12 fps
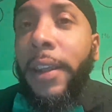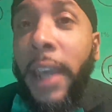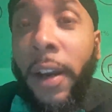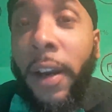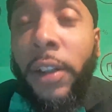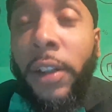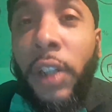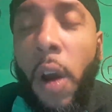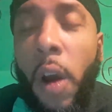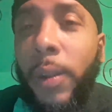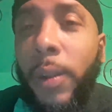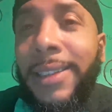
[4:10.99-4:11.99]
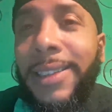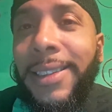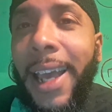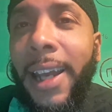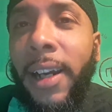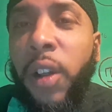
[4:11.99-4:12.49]
Years ago with this
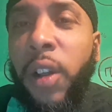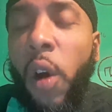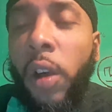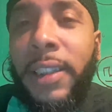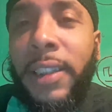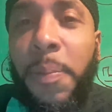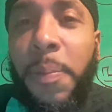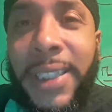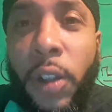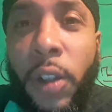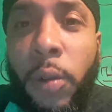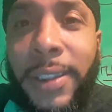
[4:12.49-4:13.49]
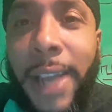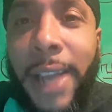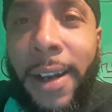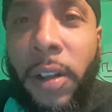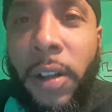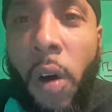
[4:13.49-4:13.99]
Santa Claus, this mystical
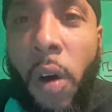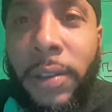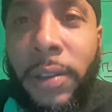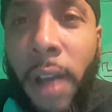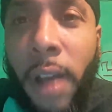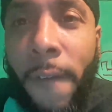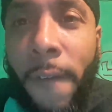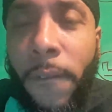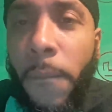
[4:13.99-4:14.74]
Santa Claus stuff.